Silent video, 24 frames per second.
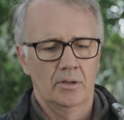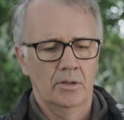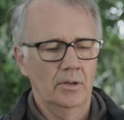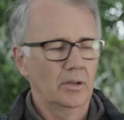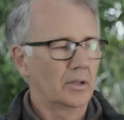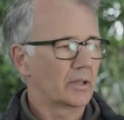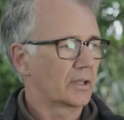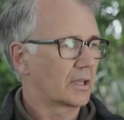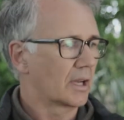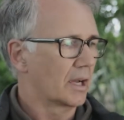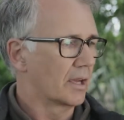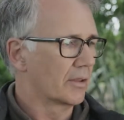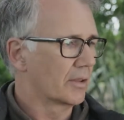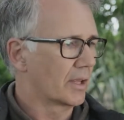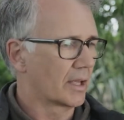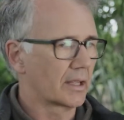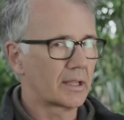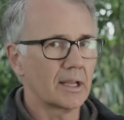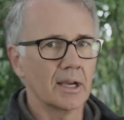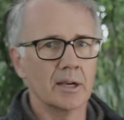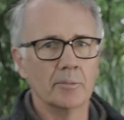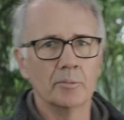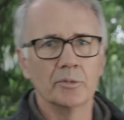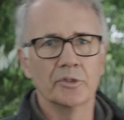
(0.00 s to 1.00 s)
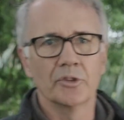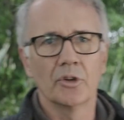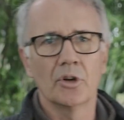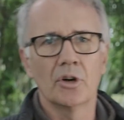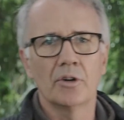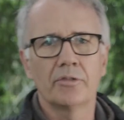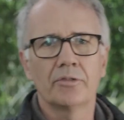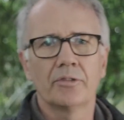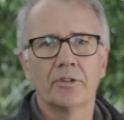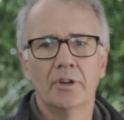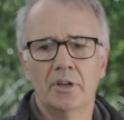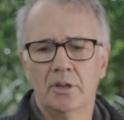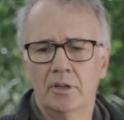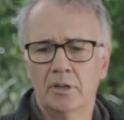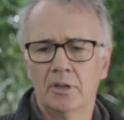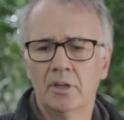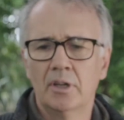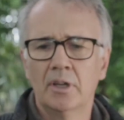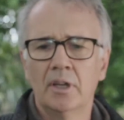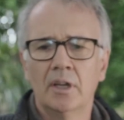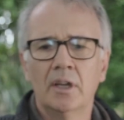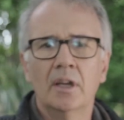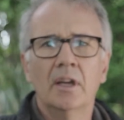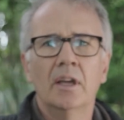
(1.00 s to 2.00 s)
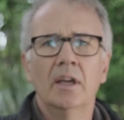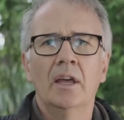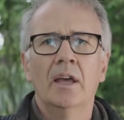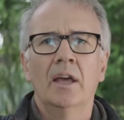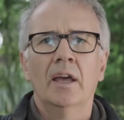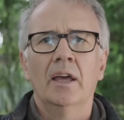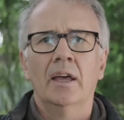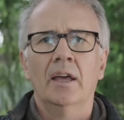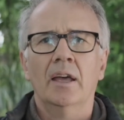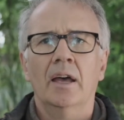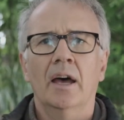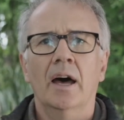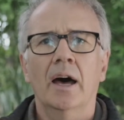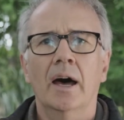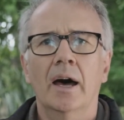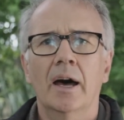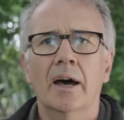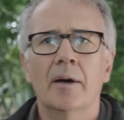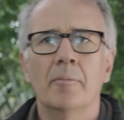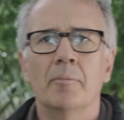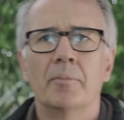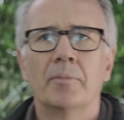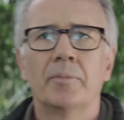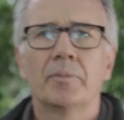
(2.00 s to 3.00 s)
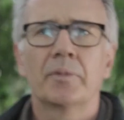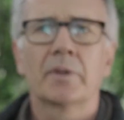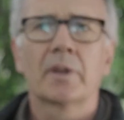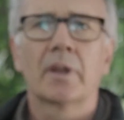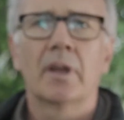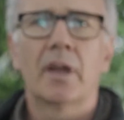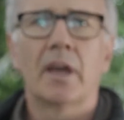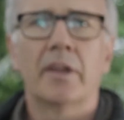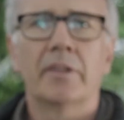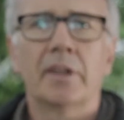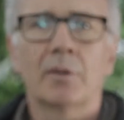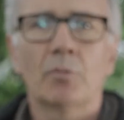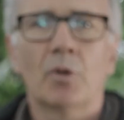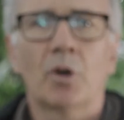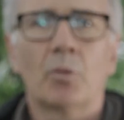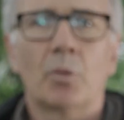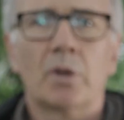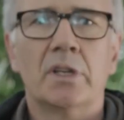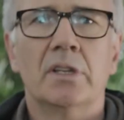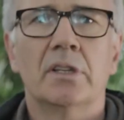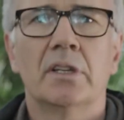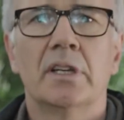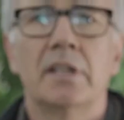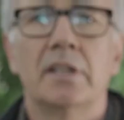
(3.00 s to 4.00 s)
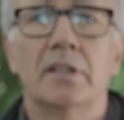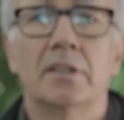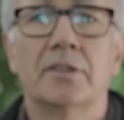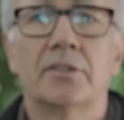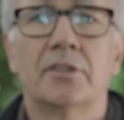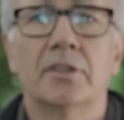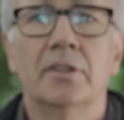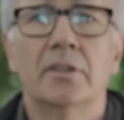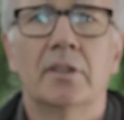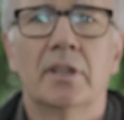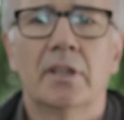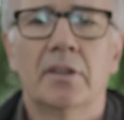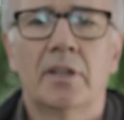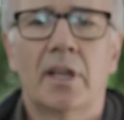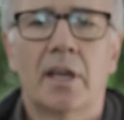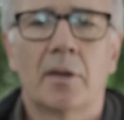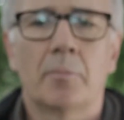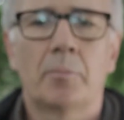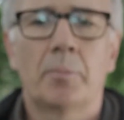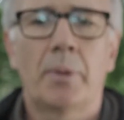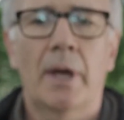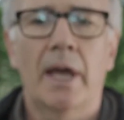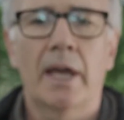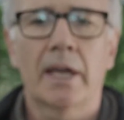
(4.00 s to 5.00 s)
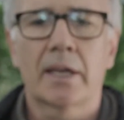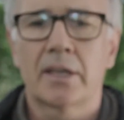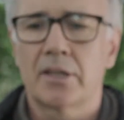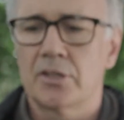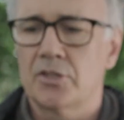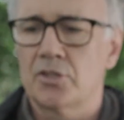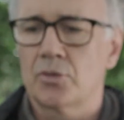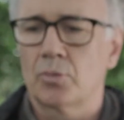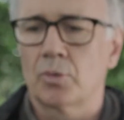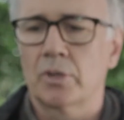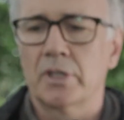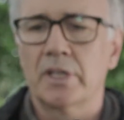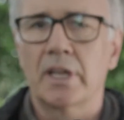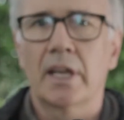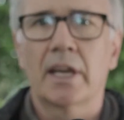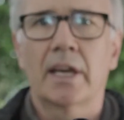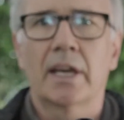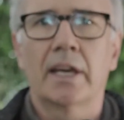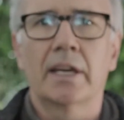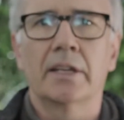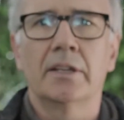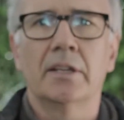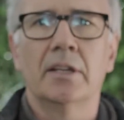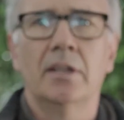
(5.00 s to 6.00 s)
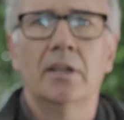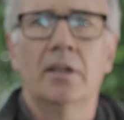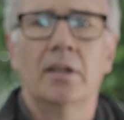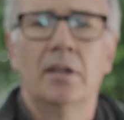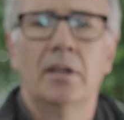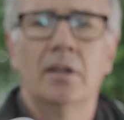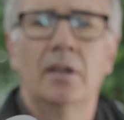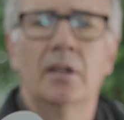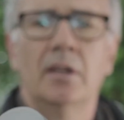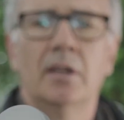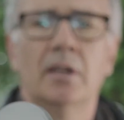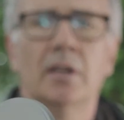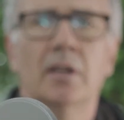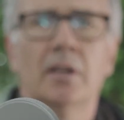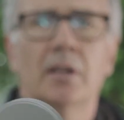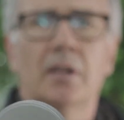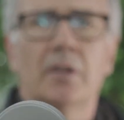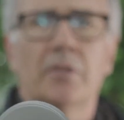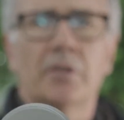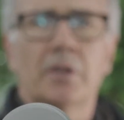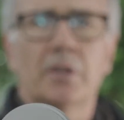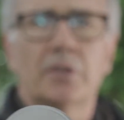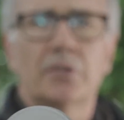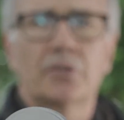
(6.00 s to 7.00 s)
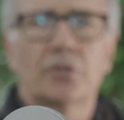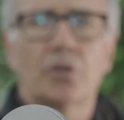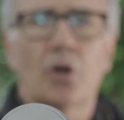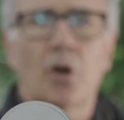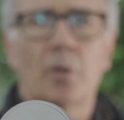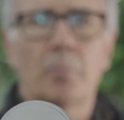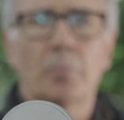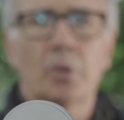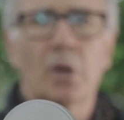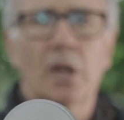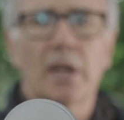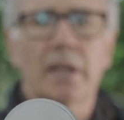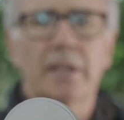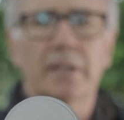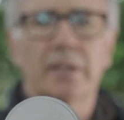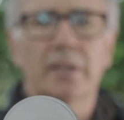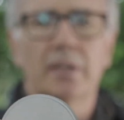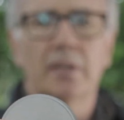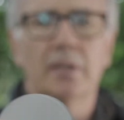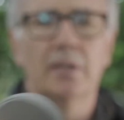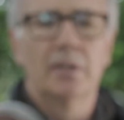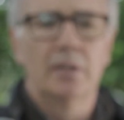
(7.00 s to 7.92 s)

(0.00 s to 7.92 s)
Okay, that comes off. And then what we need is in that package we had this top plate.